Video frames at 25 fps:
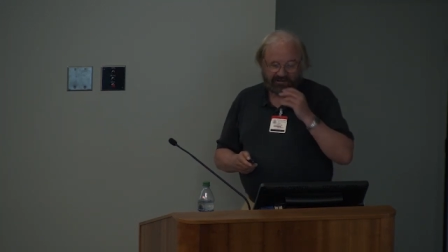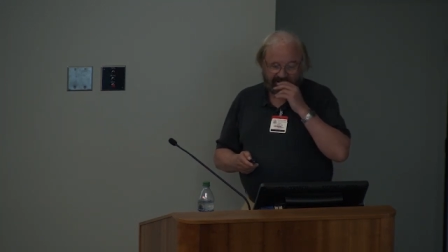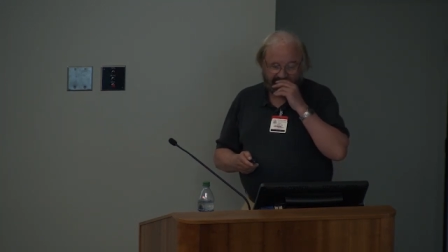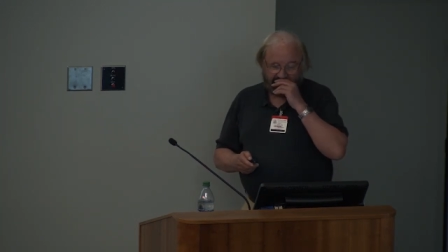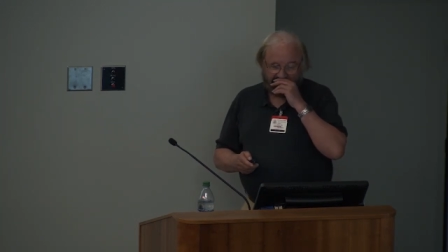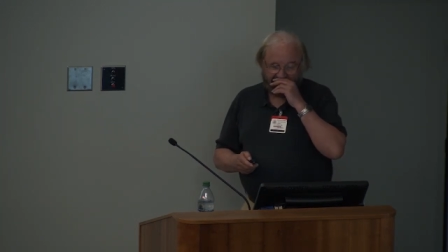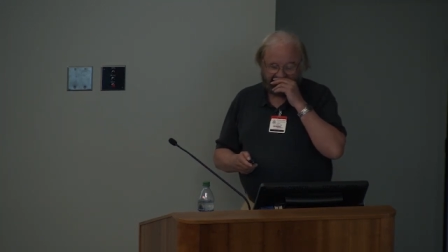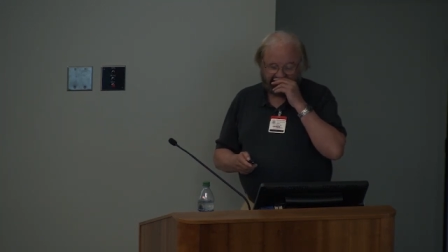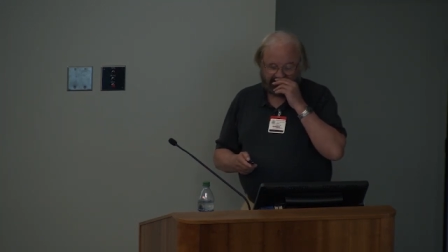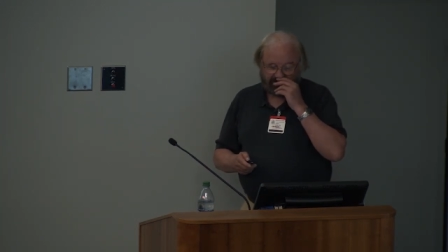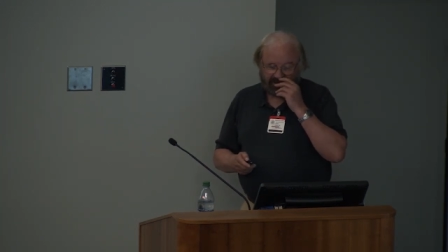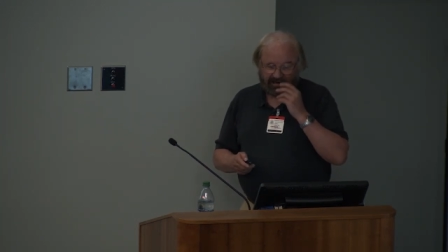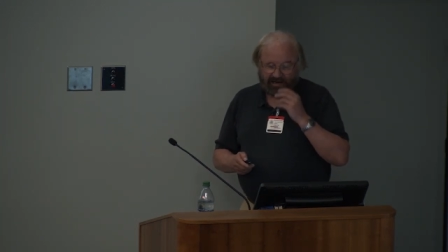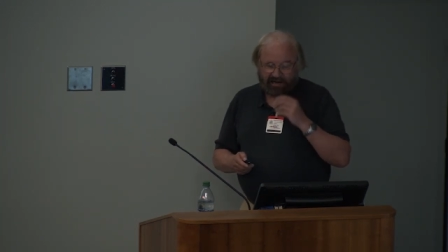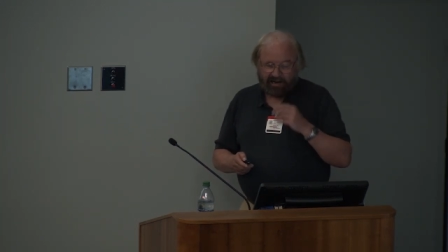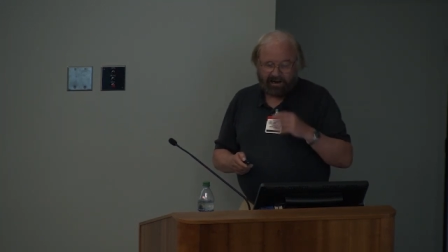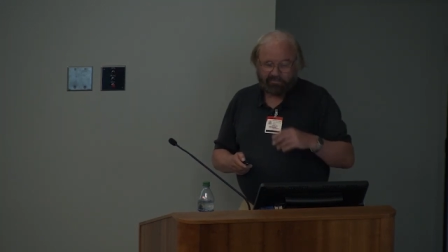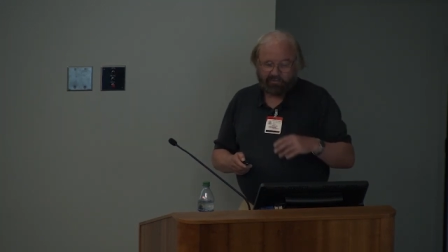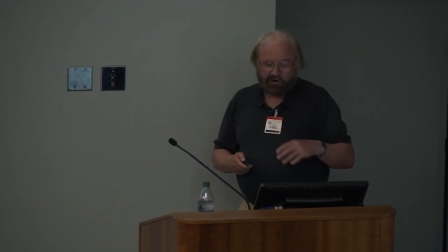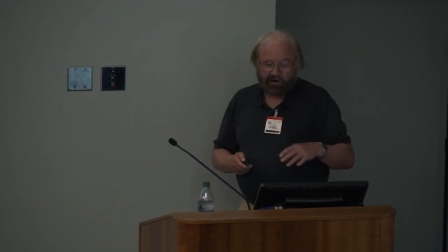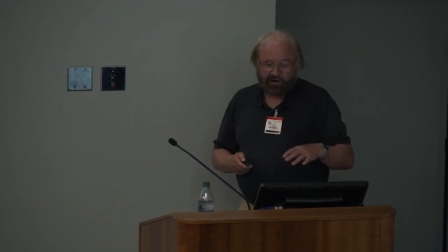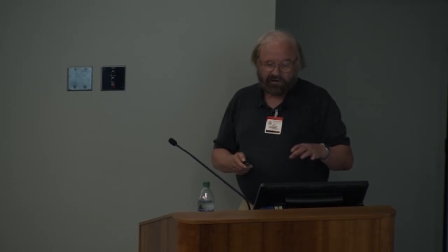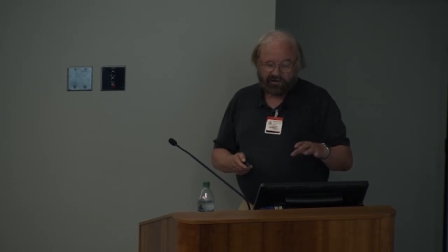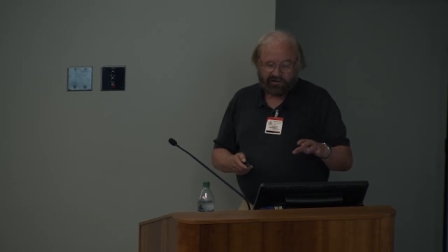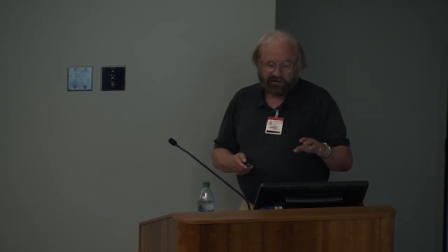tasks are
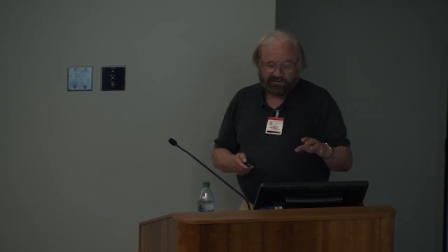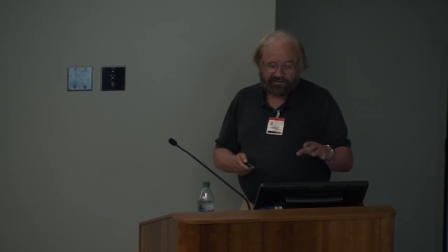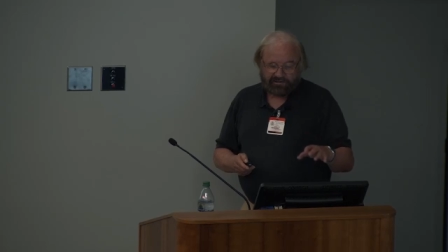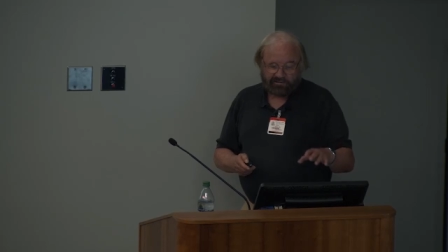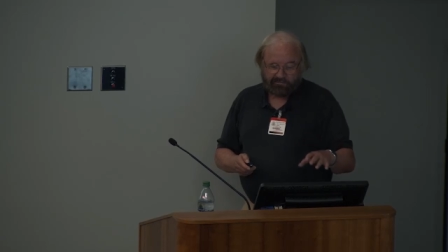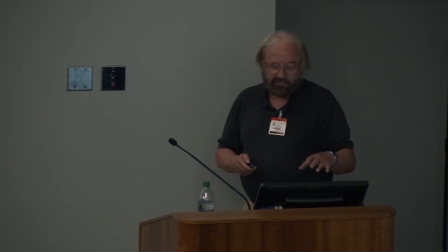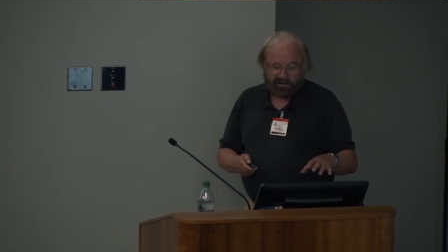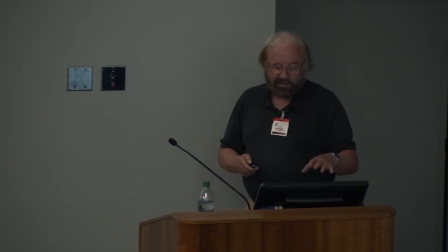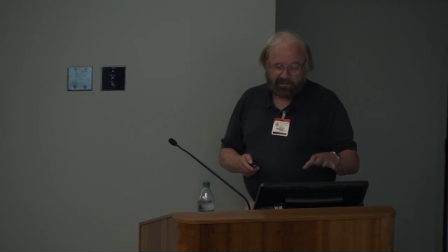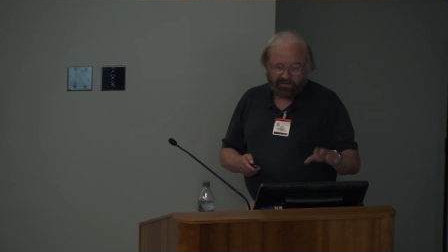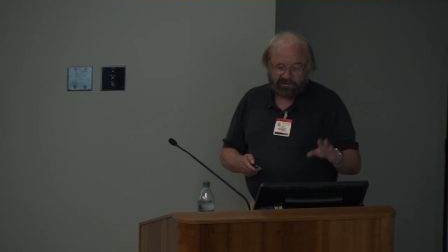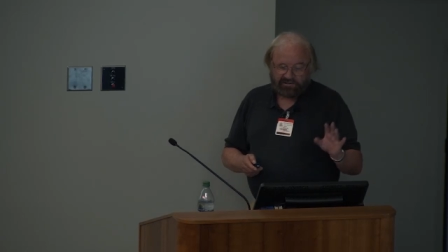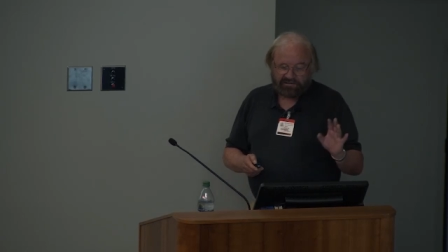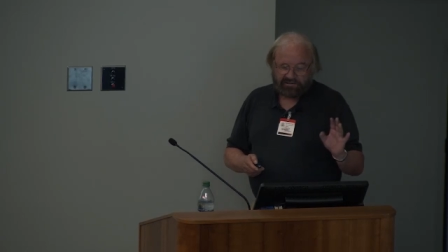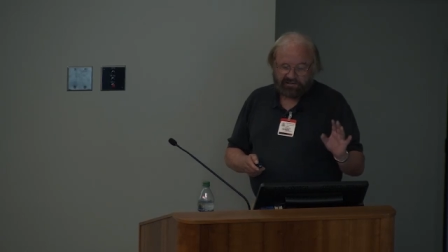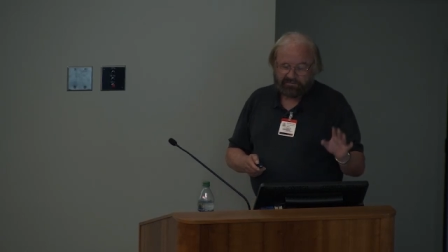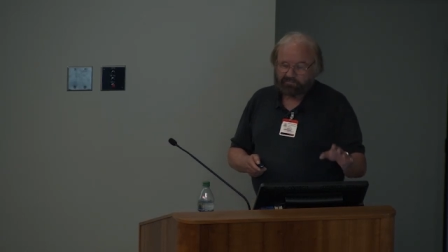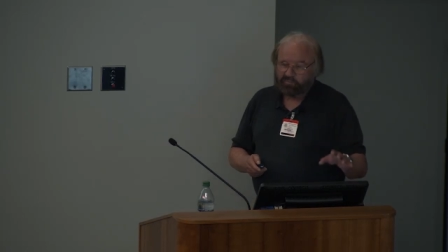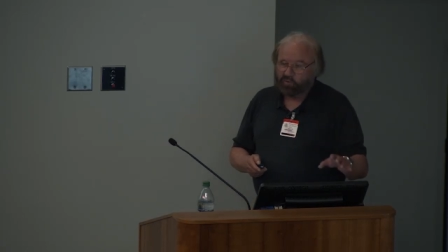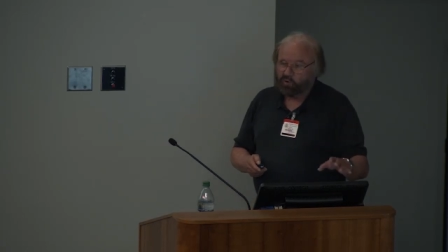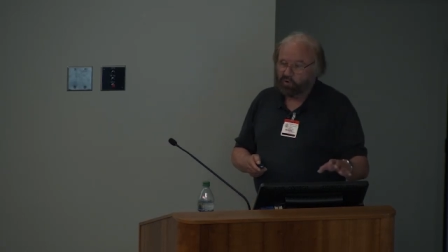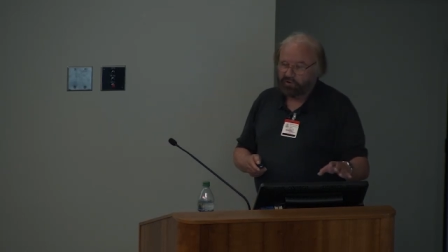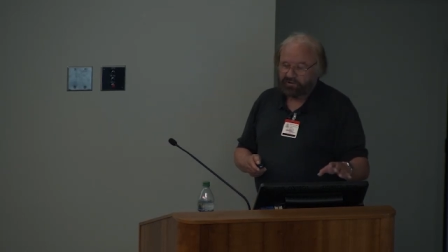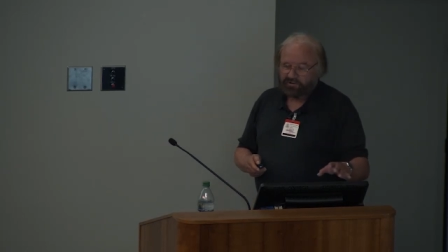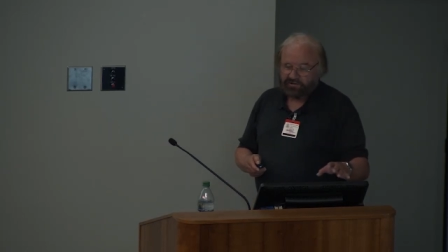elaborated, not similar. Now, this is
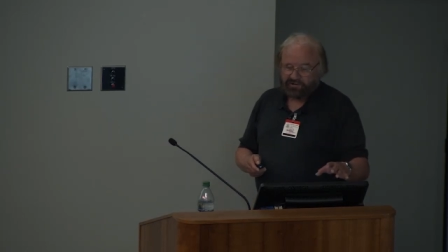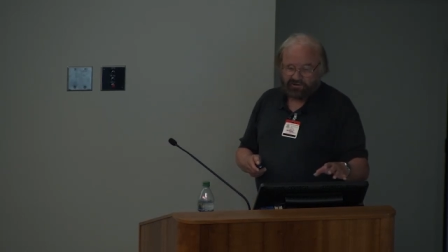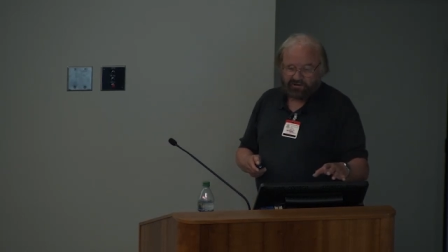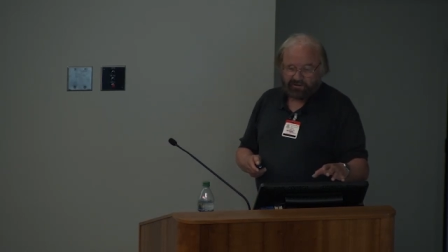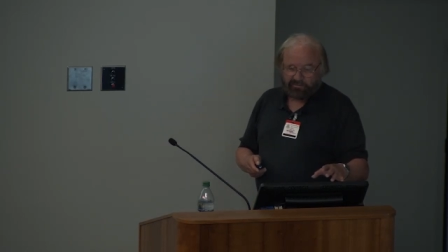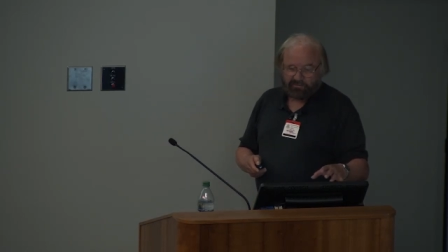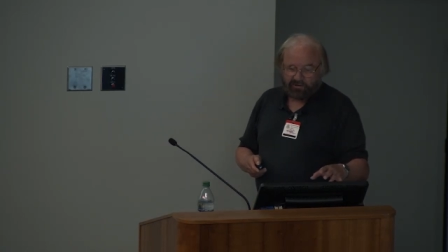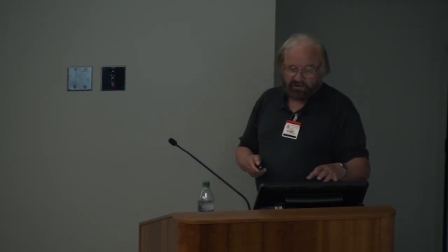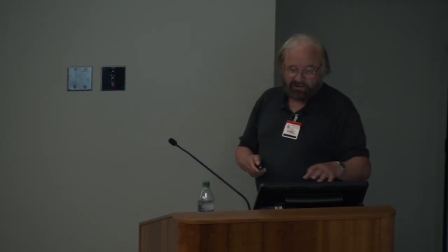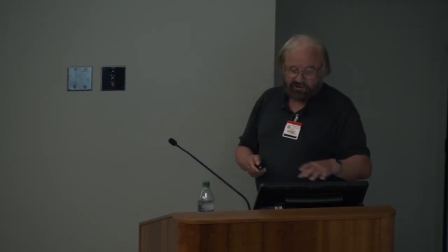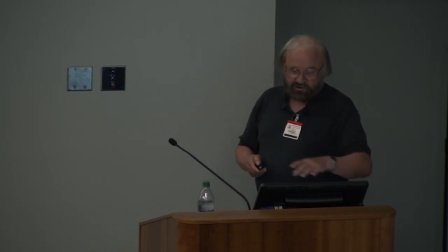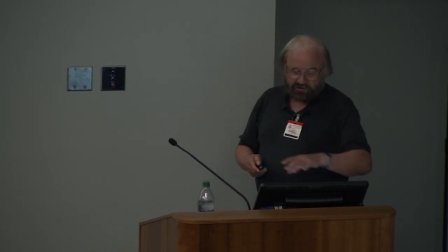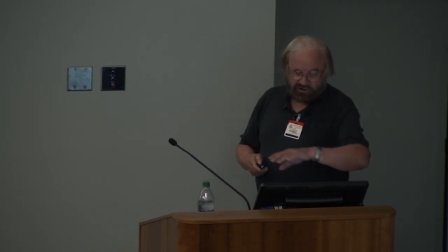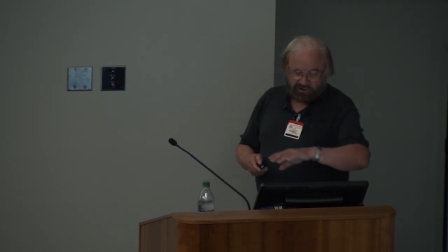important, so I'm going to